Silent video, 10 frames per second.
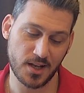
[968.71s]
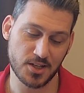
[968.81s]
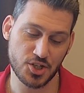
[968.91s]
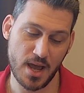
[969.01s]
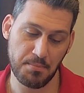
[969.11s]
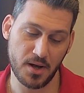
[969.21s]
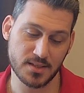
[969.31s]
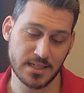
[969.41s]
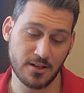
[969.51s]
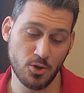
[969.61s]
on
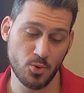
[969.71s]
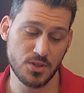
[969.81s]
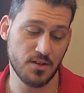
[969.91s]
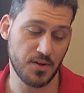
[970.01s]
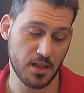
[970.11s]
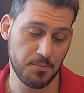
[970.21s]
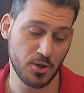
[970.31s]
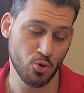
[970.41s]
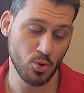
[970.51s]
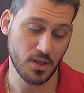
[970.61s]
chatbots includes developing
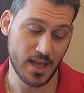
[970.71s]
new